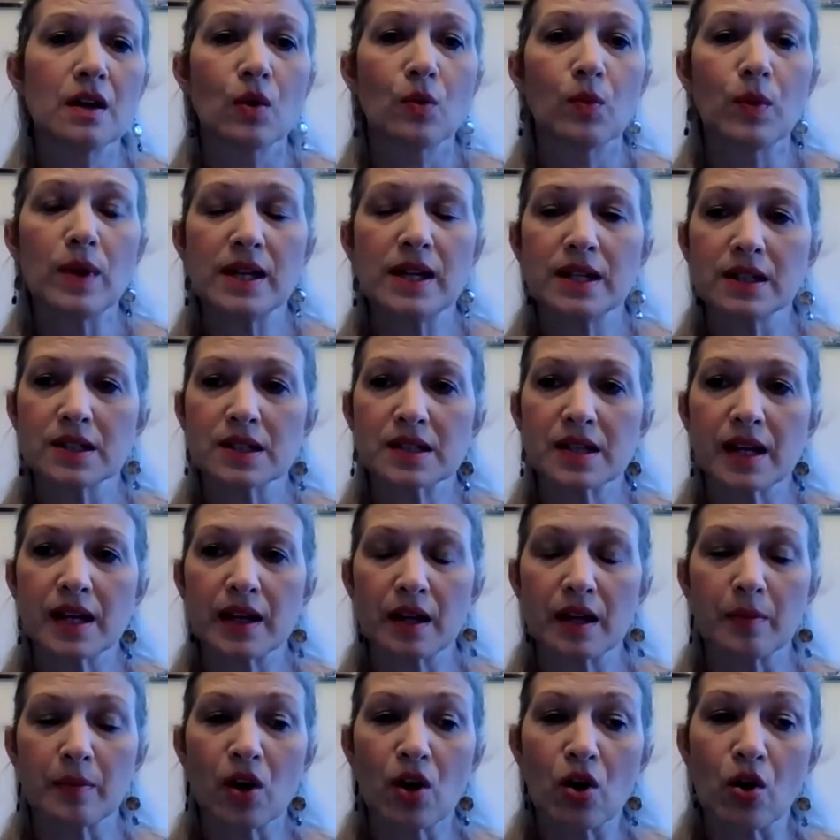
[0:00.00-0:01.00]
we can set
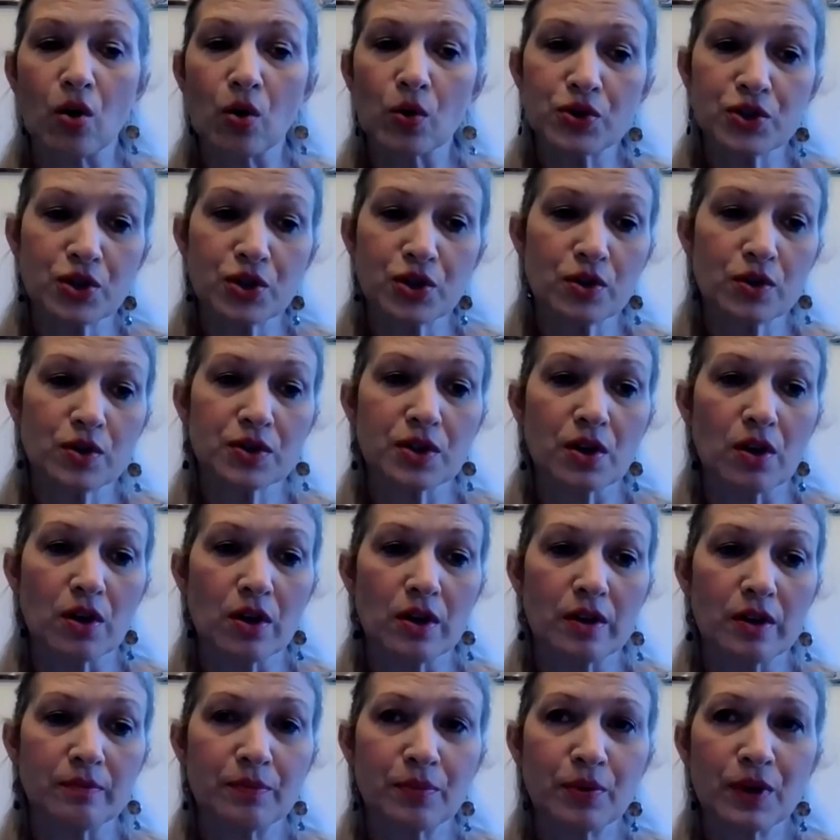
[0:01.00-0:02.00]
up cultures
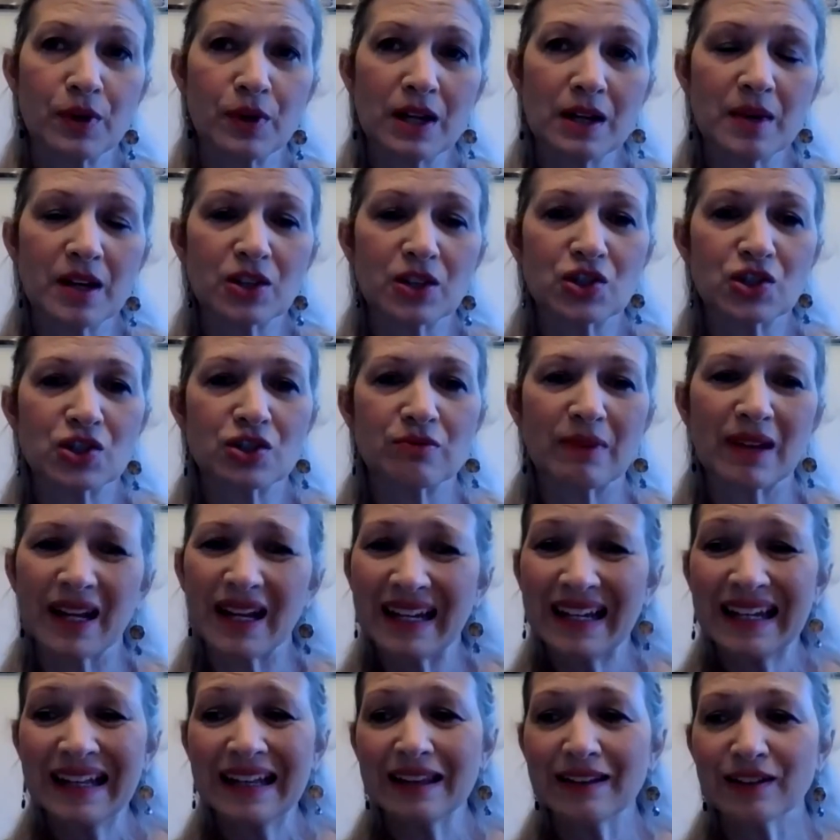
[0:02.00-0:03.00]
on pretty much
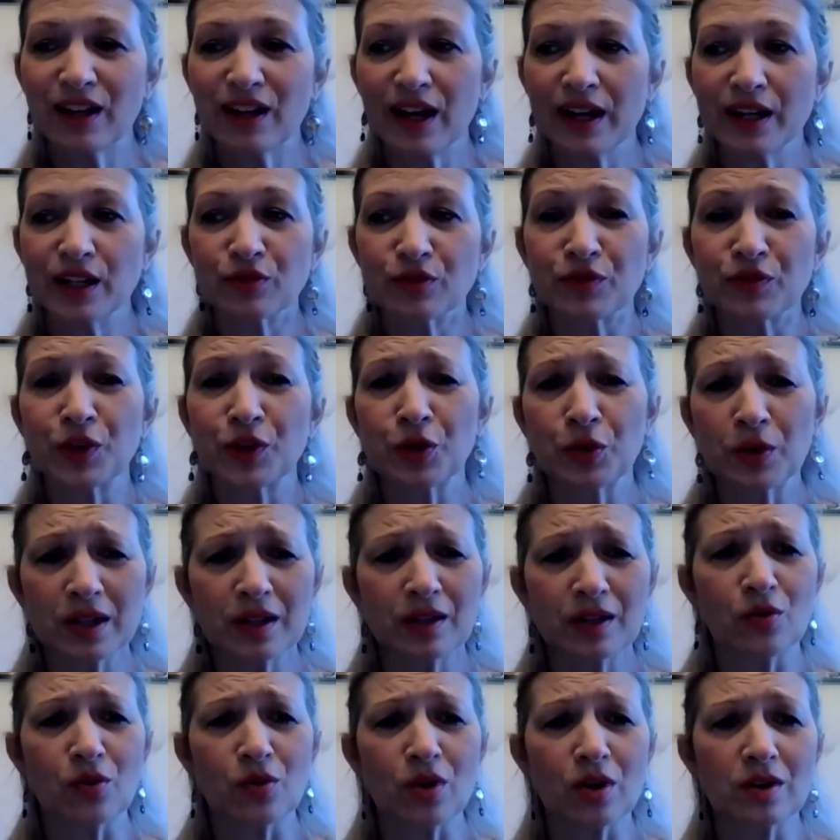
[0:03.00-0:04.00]
any kind of
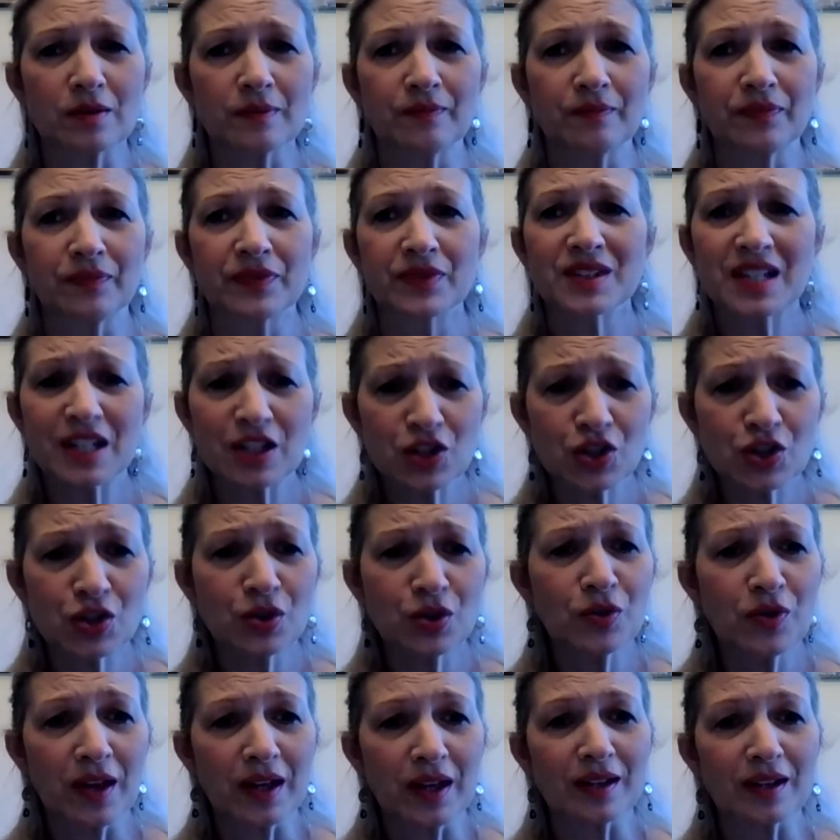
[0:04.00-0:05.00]
fluid or
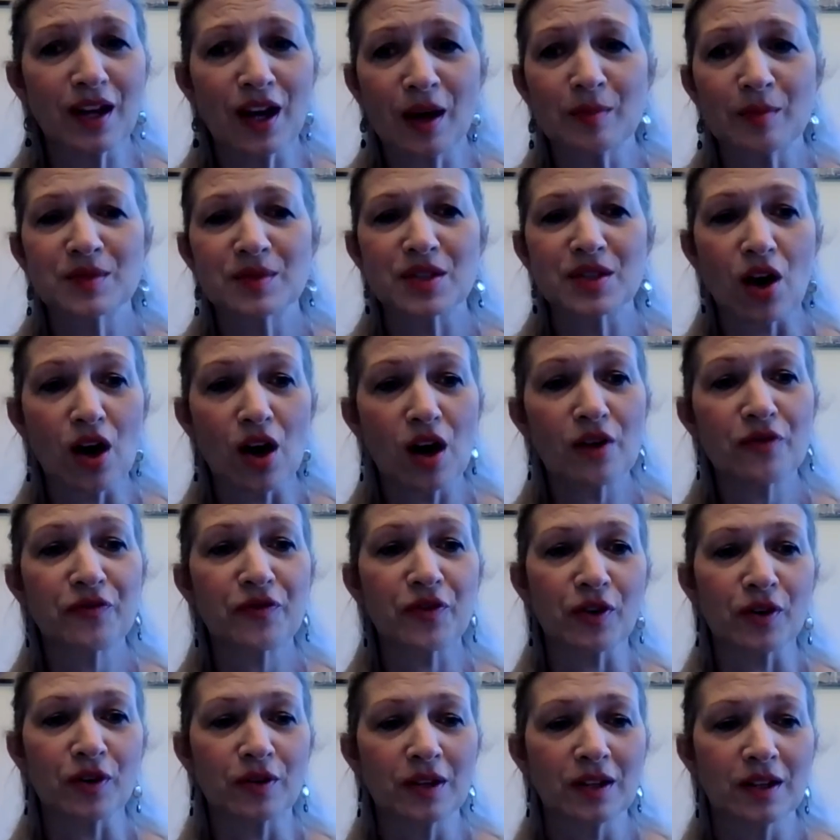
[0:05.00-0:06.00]
tissue that comes off
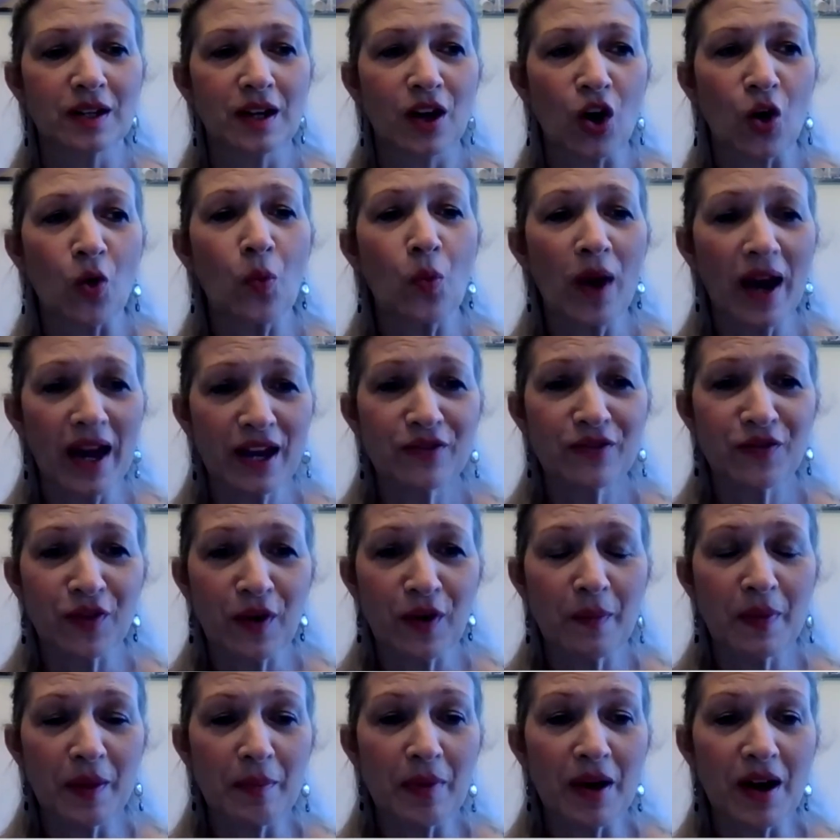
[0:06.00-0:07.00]
or away
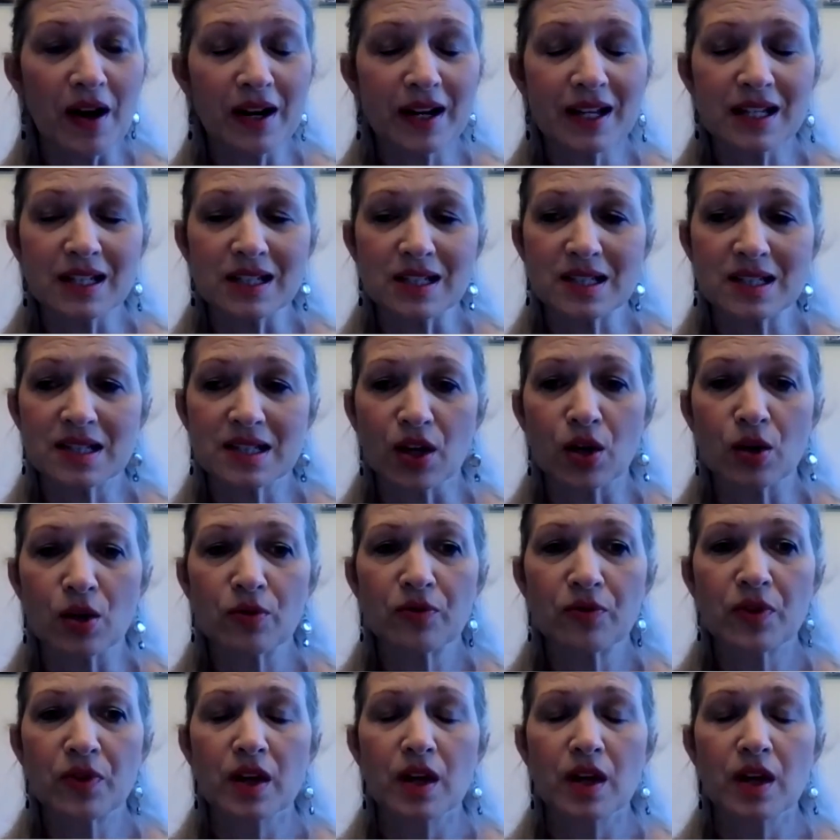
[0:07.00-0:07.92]
from the body itself,